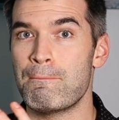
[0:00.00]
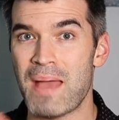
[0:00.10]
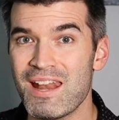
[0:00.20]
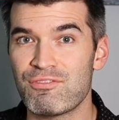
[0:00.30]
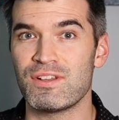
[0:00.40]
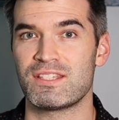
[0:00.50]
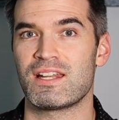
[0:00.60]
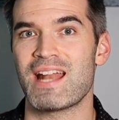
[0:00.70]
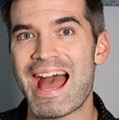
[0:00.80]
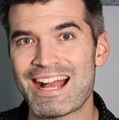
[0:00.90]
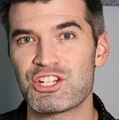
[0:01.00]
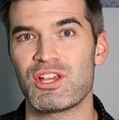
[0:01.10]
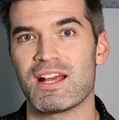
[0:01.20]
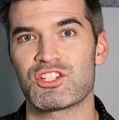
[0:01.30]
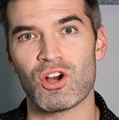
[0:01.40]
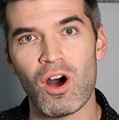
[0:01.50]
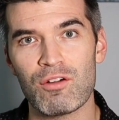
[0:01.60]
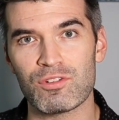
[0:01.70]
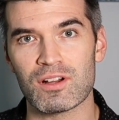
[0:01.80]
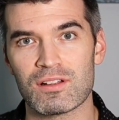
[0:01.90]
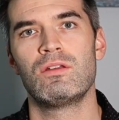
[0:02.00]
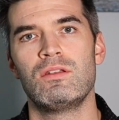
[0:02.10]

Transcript: benefits that it actually has to offer.